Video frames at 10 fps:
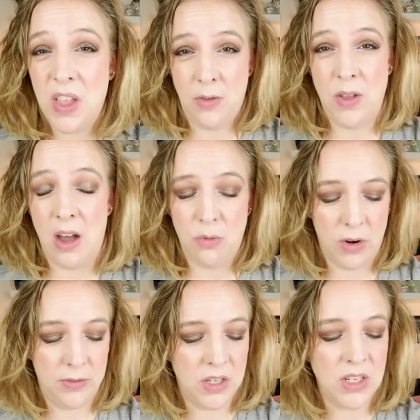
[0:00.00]
if you have
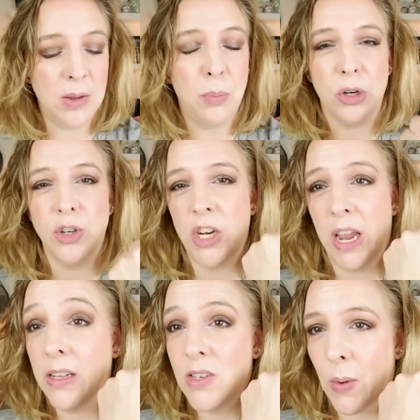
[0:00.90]
one of the deeper
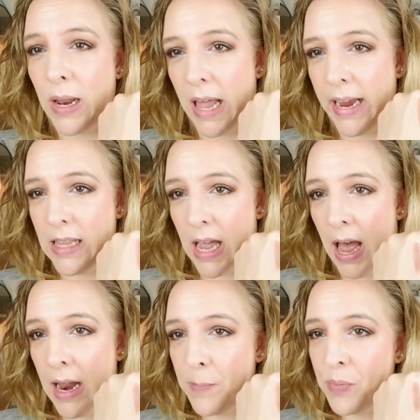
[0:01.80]
shades, so I like
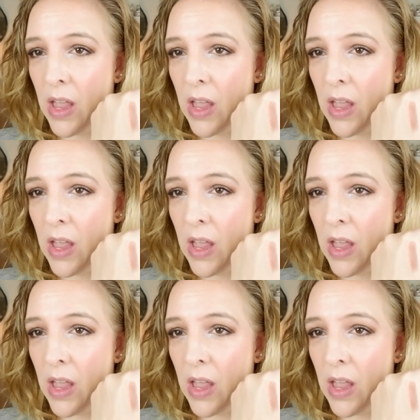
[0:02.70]
that.